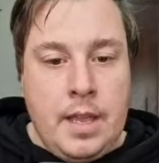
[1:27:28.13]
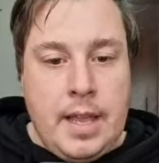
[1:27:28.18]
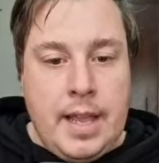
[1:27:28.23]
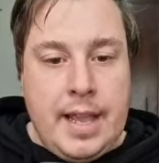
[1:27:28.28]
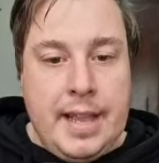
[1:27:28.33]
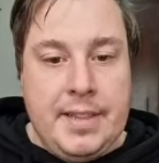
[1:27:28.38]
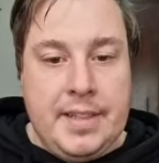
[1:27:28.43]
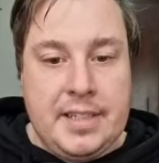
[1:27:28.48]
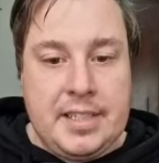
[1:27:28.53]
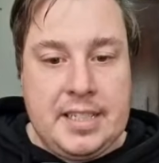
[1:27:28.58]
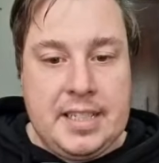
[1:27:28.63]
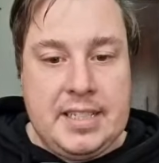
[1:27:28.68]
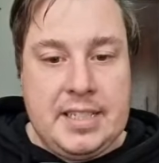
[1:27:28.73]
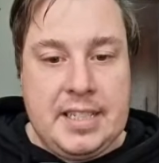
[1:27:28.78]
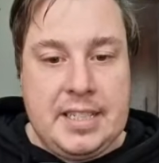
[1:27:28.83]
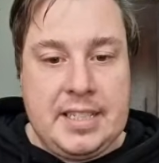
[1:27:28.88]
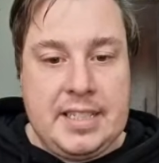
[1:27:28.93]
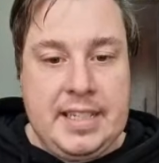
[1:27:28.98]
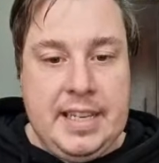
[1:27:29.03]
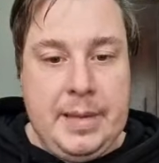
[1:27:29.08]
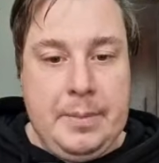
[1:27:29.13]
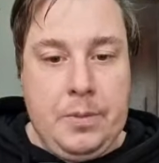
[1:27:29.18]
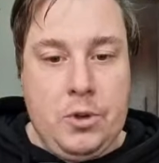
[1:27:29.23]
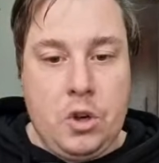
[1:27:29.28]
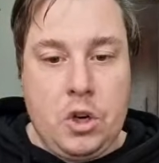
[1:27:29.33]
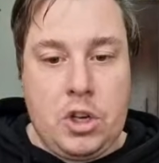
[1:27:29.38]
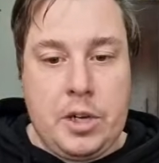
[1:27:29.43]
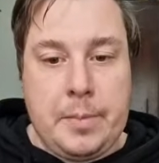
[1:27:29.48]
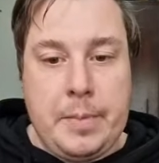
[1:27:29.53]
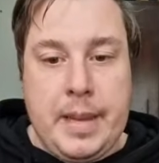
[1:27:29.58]
And this is the Steam
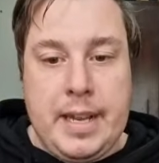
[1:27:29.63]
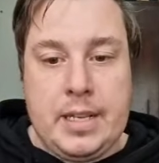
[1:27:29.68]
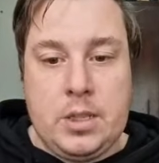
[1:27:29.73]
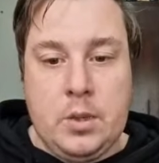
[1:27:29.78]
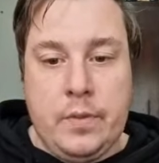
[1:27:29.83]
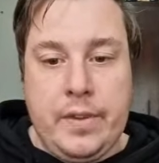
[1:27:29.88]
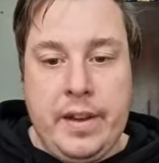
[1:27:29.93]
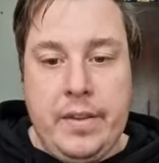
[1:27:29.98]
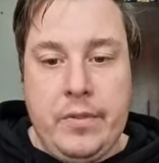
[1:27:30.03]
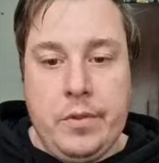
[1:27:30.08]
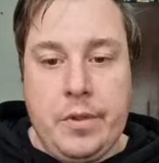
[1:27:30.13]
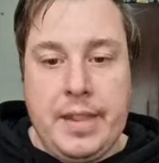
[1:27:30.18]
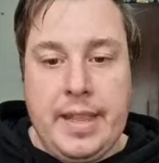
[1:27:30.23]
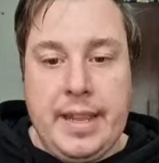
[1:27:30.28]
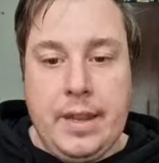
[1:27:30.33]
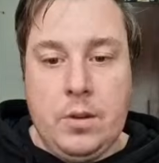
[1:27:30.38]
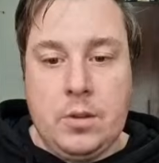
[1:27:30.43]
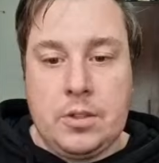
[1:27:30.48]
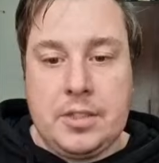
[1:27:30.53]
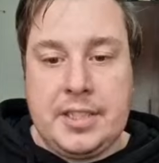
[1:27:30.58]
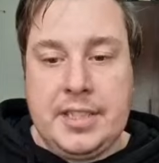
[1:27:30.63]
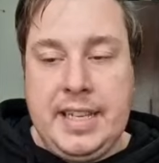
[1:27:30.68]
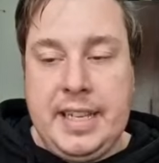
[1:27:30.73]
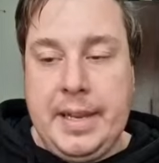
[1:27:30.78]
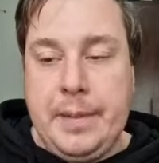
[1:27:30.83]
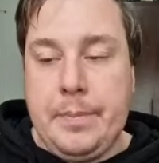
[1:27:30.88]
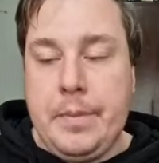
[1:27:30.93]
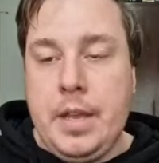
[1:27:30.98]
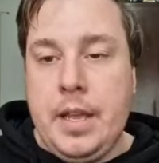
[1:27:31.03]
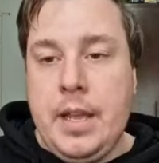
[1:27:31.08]
database of everything on
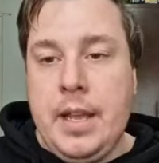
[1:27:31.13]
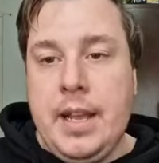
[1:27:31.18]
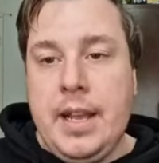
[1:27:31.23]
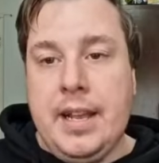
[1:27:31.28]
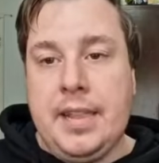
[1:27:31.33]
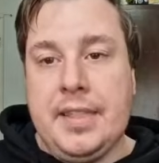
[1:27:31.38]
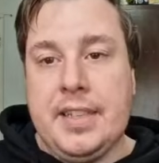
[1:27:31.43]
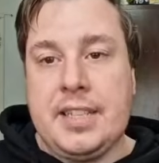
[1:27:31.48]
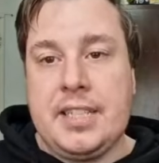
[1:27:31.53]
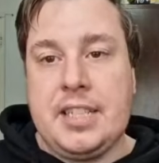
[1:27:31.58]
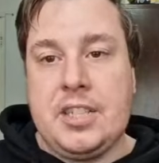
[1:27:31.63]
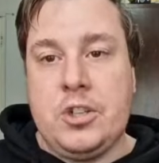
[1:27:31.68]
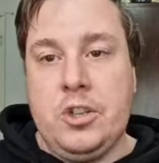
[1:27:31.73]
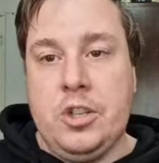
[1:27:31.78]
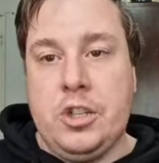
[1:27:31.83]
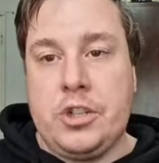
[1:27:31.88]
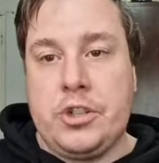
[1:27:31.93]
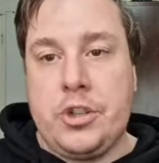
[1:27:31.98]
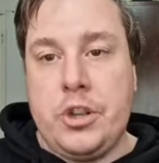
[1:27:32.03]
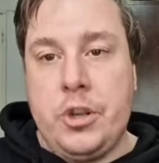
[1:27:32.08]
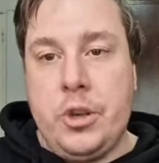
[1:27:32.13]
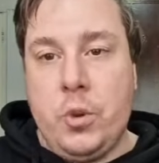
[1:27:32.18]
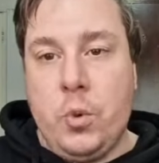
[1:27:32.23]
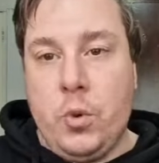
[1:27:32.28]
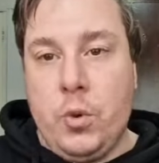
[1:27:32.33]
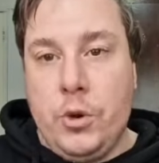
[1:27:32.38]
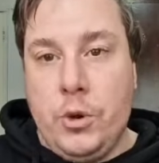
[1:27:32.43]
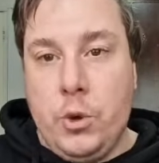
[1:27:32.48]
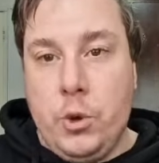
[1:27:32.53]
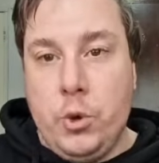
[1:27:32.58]
Steam. And this is going to show
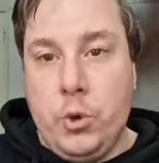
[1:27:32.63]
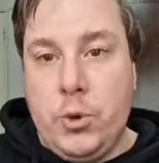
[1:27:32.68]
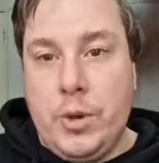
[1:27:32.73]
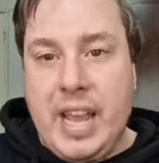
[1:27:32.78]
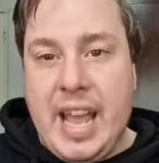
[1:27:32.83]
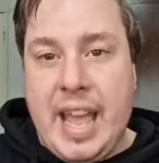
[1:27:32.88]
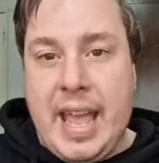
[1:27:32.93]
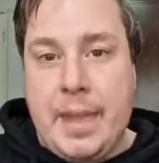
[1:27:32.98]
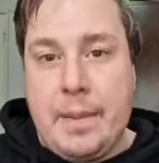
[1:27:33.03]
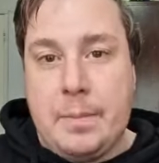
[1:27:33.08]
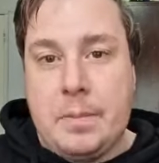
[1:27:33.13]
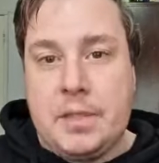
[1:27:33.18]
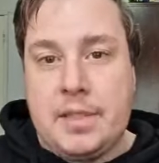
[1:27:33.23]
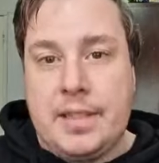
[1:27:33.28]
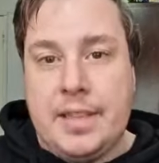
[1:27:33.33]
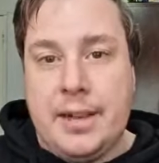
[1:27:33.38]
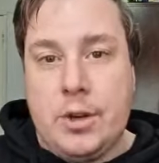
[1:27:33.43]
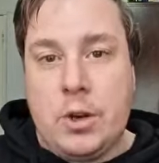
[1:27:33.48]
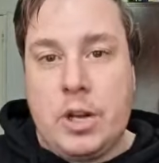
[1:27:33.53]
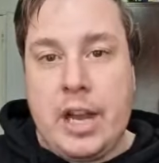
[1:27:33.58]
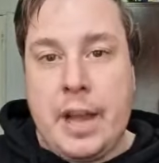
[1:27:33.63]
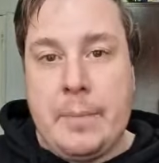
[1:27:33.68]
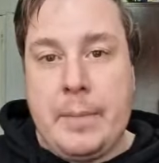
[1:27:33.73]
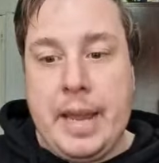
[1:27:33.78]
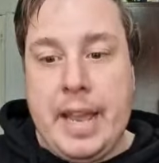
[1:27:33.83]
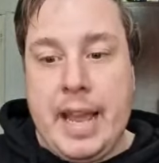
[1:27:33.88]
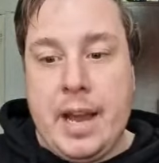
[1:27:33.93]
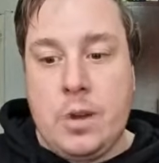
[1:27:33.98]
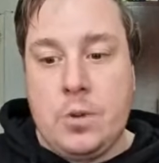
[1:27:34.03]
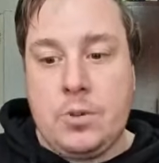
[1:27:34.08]
you new games that are
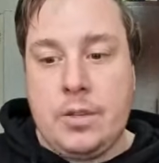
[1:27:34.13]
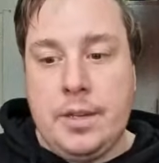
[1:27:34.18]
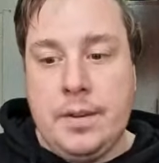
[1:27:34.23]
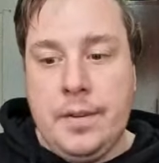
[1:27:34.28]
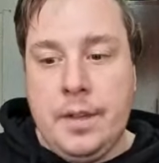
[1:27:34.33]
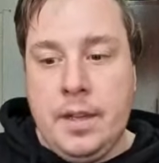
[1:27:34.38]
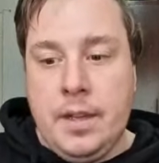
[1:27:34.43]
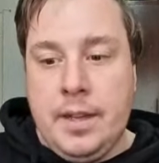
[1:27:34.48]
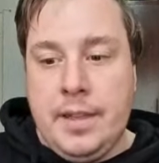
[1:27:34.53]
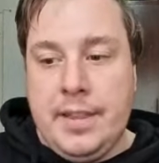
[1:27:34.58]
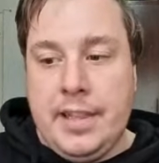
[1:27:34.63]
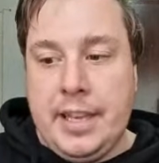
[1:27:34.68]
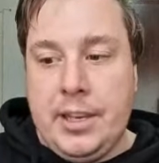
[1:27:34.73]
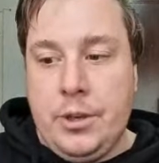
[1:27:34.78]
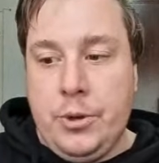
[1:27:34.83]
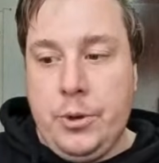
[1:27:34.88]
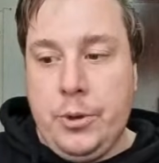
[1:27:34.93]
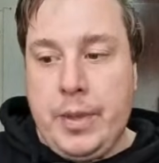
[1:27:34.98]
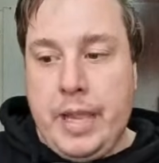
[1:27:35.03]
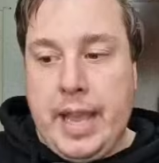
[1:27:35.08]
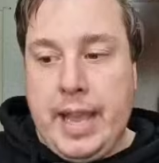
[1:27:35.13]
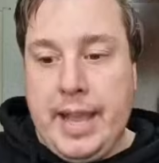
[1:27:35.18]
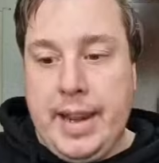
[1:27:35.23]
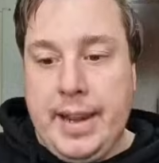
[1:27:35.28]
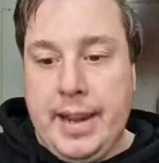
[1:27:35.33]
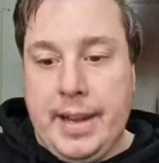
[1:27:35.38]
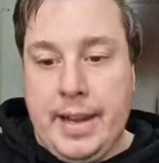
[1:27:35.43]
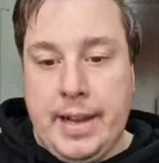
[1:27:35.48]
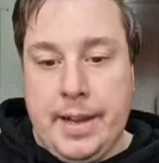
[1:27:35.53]
coming out that you can